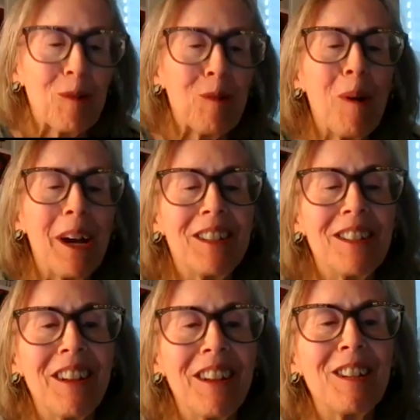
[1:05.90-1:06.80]

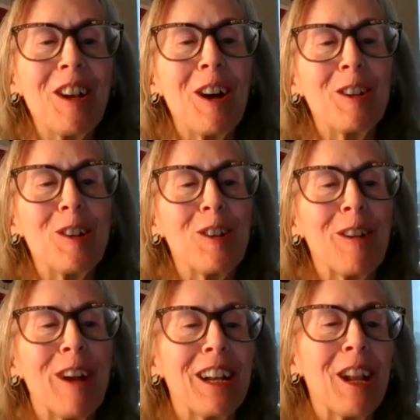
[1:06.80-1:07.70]
quite an
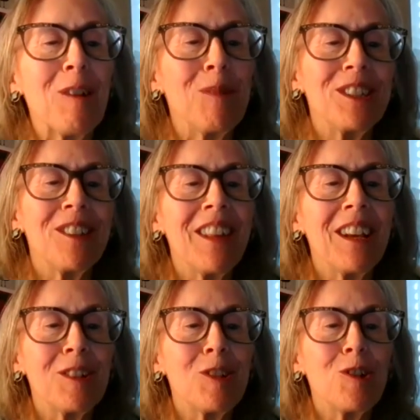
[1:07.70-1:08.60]
honor. And I want to
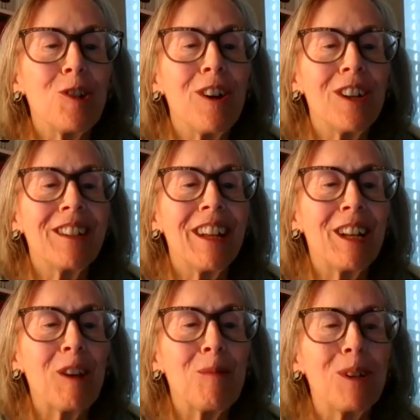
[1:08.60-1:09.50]
thank Shawn,
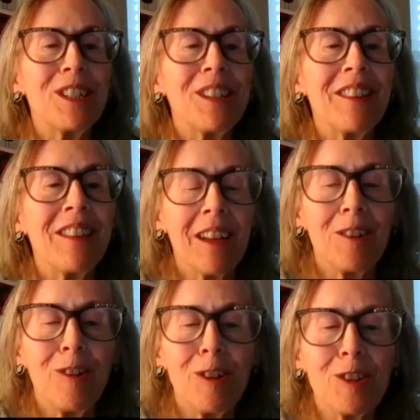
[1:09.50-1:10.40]
and I want to thank
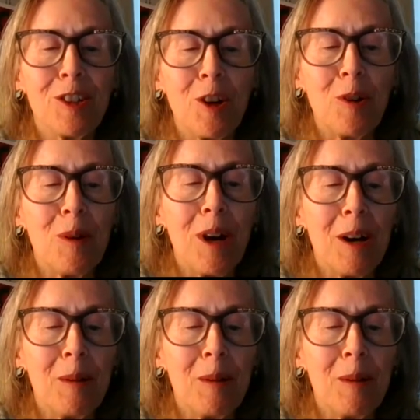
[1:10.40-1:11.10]
also